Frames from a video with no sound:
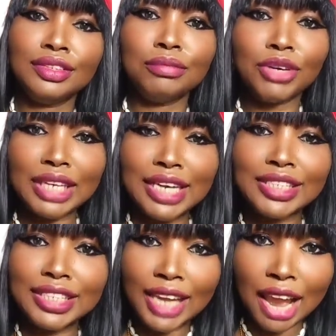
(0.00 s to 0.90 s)
But I
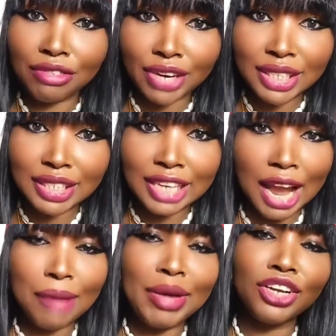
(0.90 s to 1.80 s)
see everything.
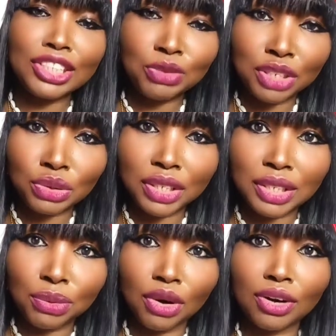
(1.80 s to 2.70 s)
Am I not the one doing
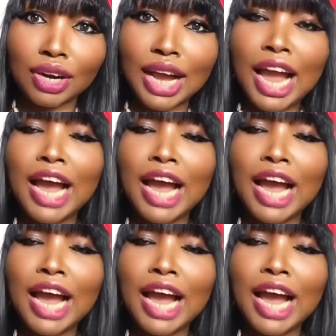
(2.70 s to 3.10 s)
the work?